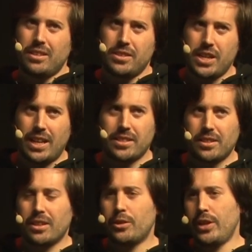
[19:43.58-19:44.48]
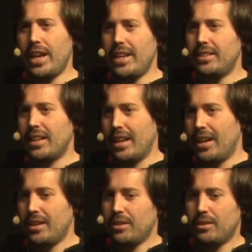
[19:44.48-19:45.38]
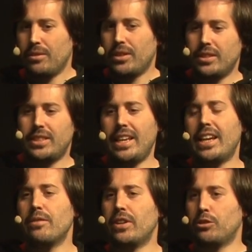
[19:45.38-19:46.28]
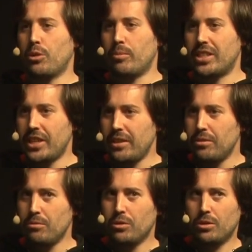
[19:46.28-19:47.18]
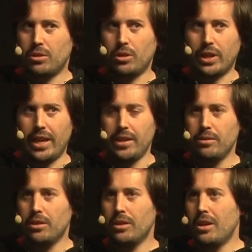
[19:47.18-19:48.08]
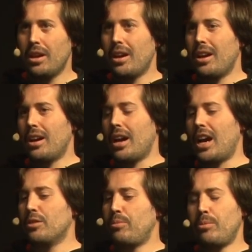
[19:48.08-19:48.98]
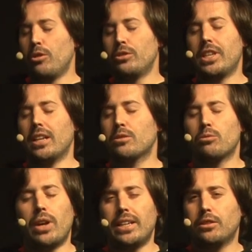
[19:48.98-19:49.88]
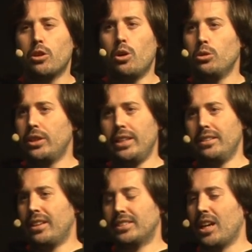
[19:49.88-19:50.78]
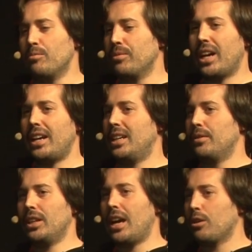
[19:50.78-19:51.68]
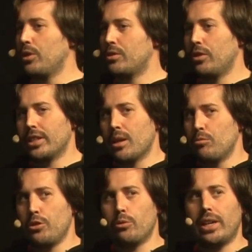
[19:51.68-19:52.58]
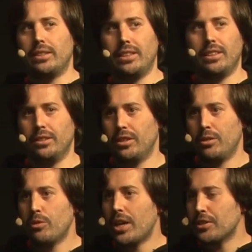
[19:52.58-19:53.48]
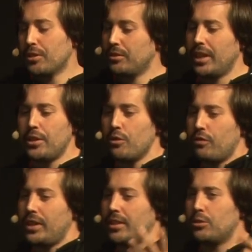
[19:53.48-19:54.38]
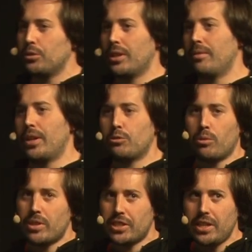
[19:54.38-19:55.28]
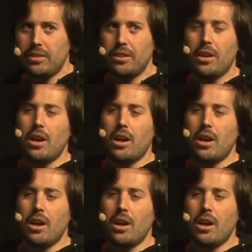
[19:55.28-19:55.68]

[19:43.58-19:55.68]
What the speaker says: just create a ZK virtual machine, okay? And people just write code in some high-level language. For example, you write it in Rust, then you feed it to the virtual machine,